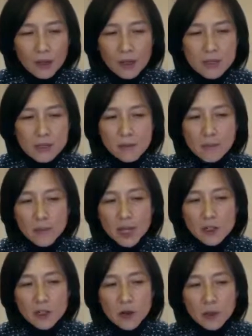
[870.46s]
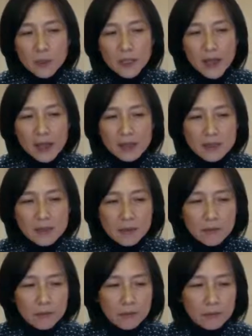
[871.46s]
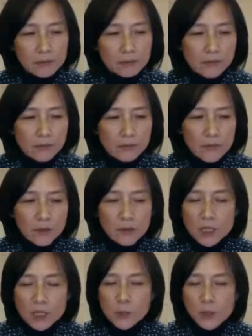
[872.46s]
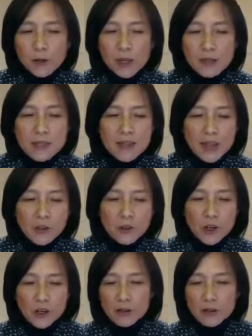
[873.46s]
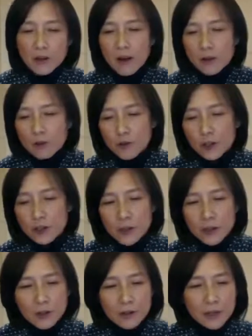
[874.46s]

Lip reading: It's a magical place to experience nature, culture,